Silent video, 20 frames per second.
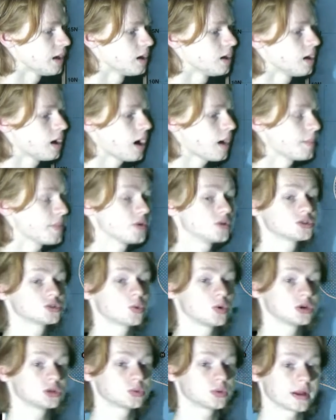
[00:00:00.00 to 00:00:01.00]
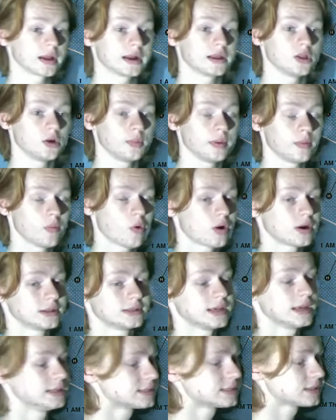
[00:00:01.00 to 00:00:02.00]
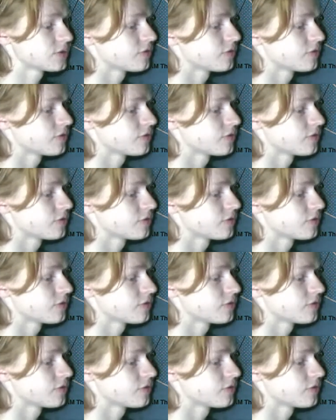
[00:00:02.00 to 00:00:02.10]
Those swells will get a little bit more intense the